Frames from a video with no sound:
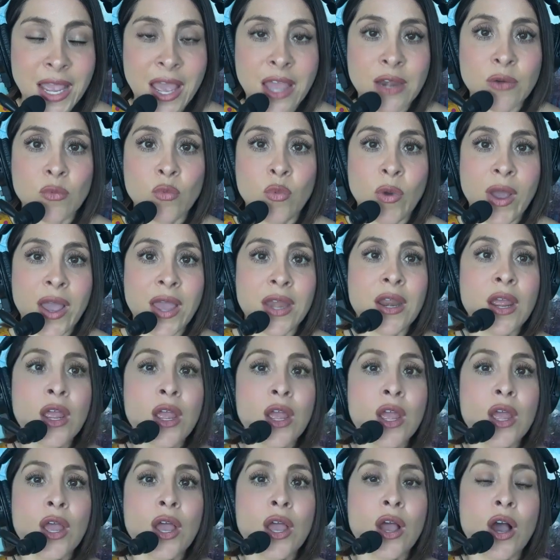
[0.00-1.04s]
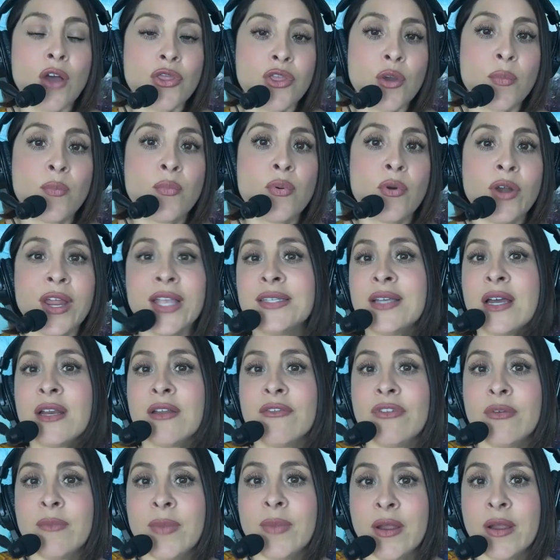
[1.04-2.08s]
And when the breakdown
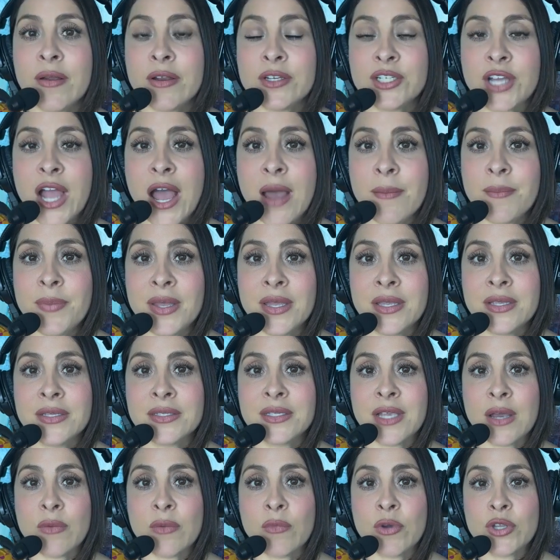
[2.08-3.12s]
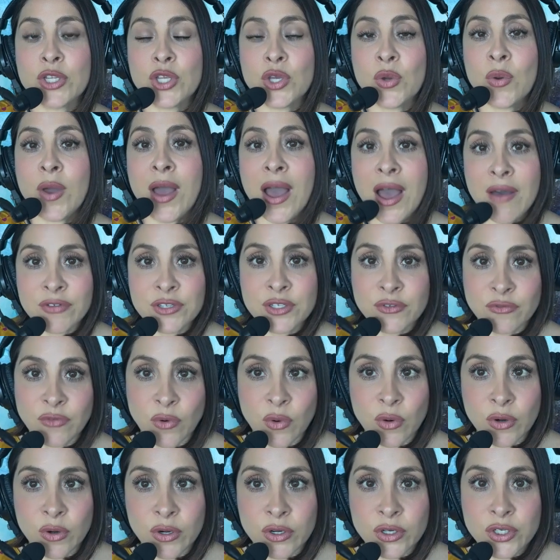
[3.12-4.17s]
of the marriage happens and when you have a
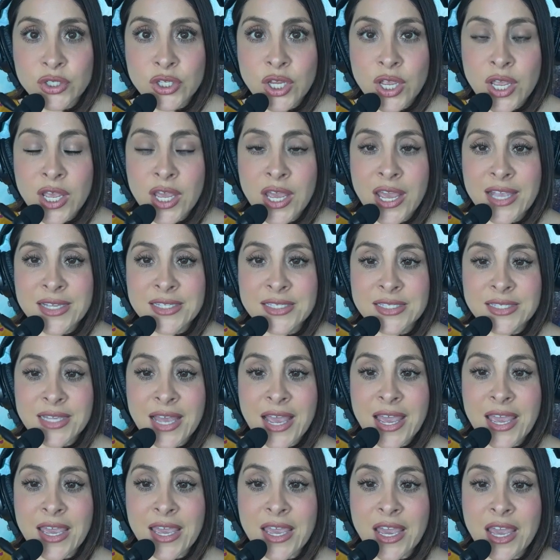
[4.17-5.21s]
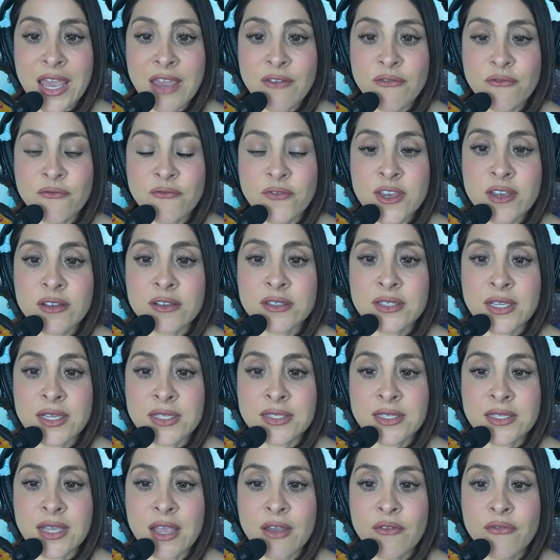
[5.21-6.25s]
divorce, it's like it feels
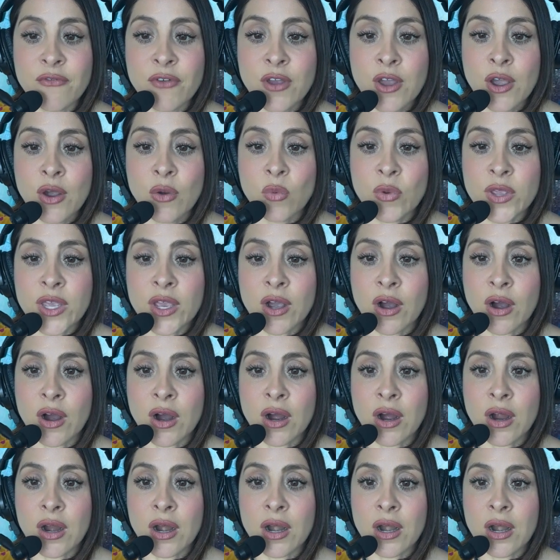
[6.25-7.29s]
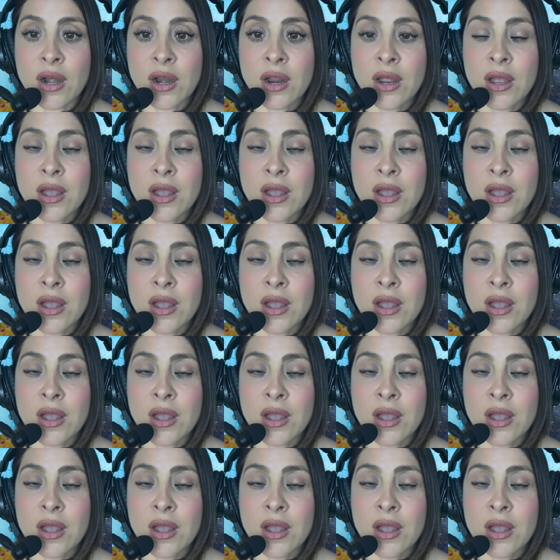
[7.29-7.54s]
as if we are